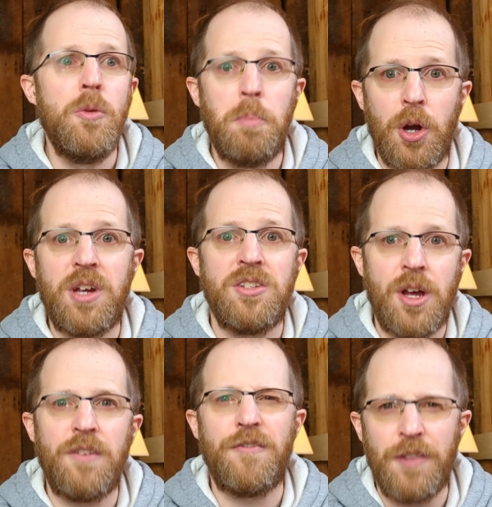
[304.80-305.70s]
you book a
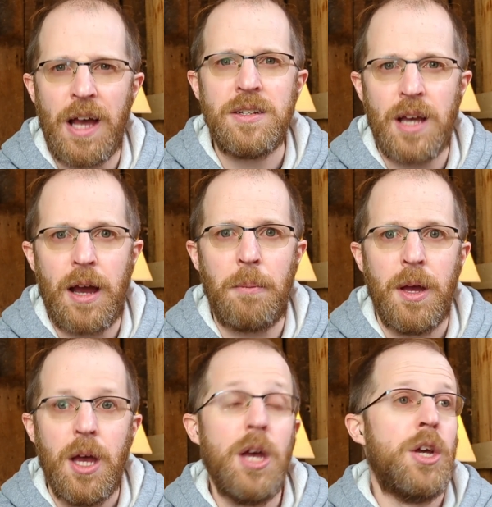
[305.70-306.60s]
ton of flight time,
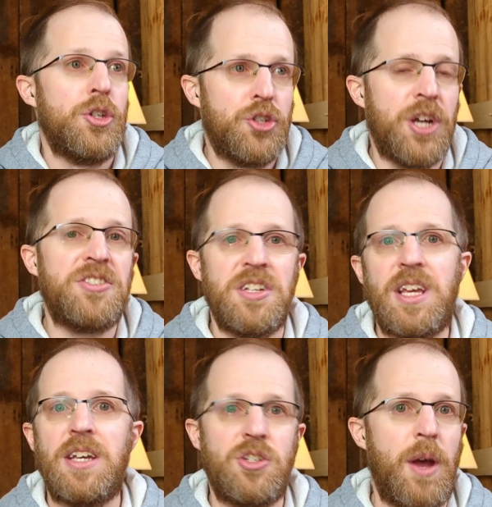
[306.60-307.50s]
just in
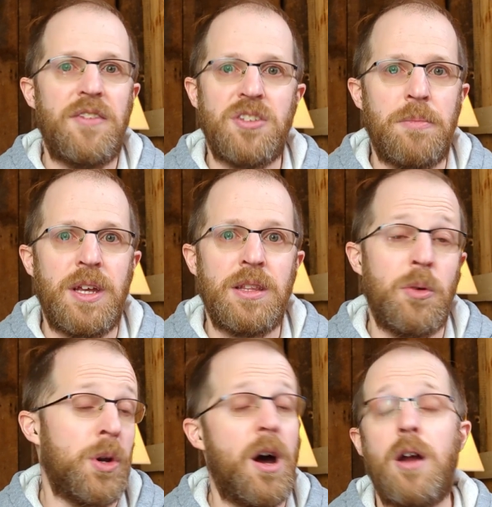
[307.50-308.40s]
case you have something
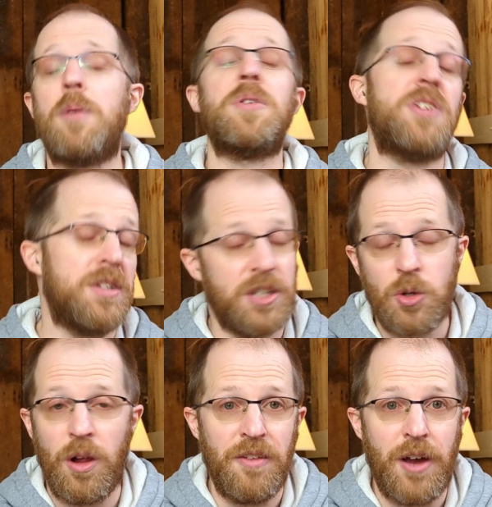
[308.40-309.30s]
that would 100%
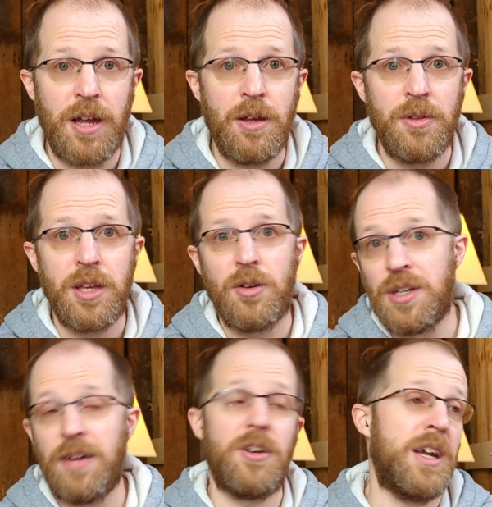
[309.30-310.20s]
disqualify you that you'll
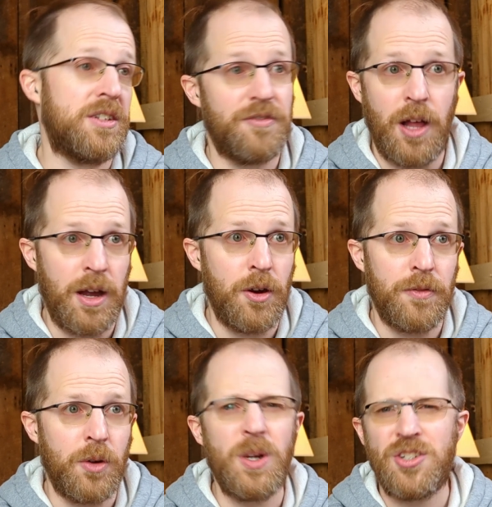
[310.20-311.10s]
never get to fly
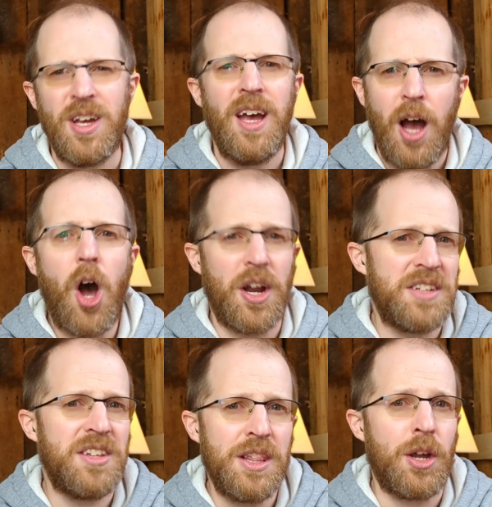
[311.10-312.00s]
over, which
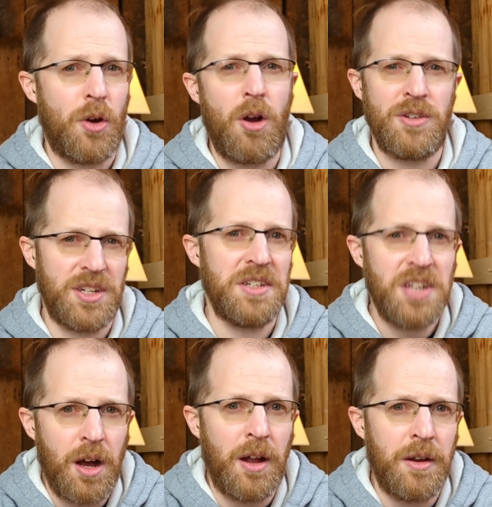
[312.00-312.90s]
honestly there aren't a
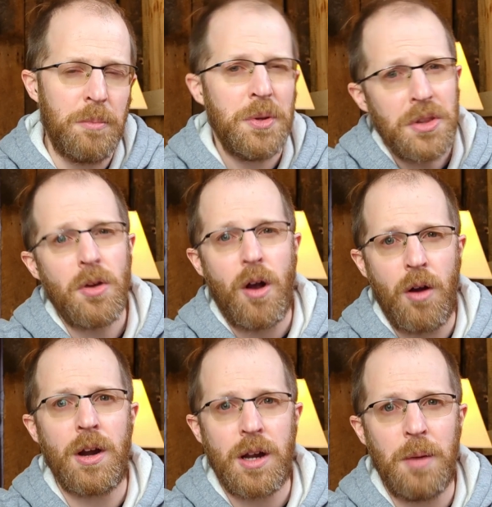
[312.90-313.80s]
ton, but there
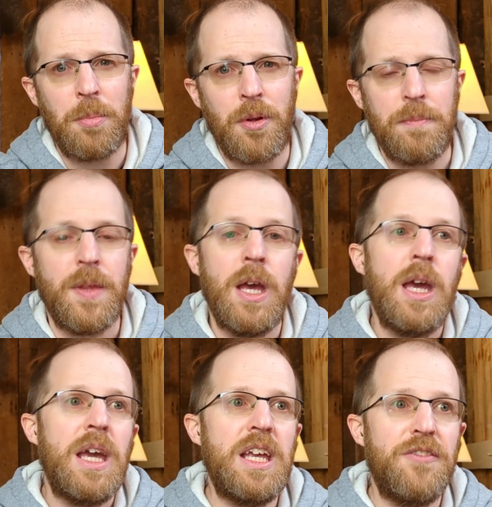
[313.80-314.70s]
are a couple.
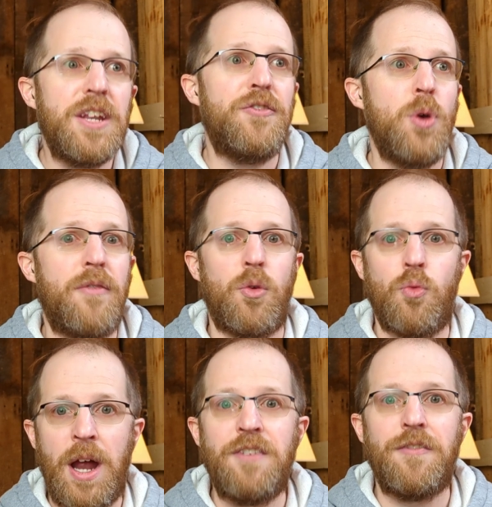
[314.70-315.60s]
Even if you have a
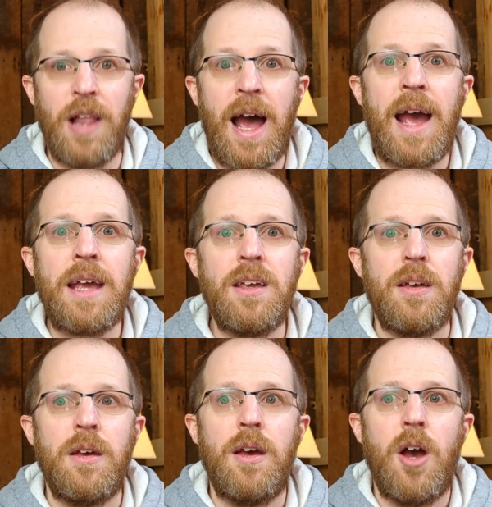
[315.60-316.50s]
red flag
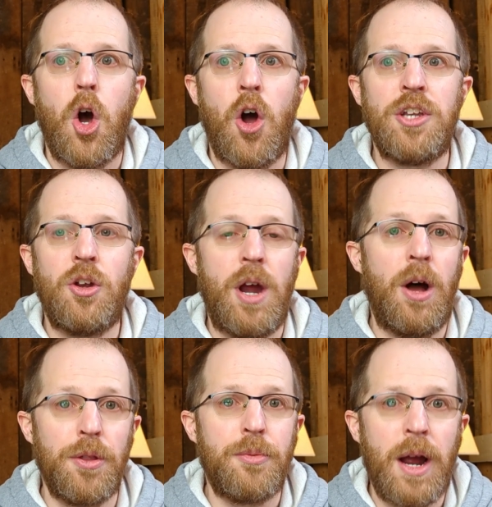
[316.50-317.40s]
on your
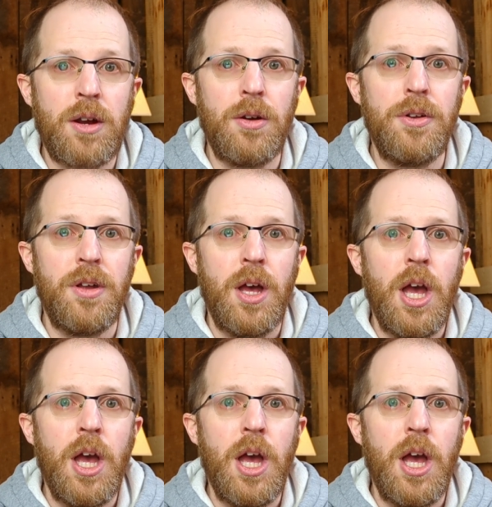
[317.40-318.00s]
health record,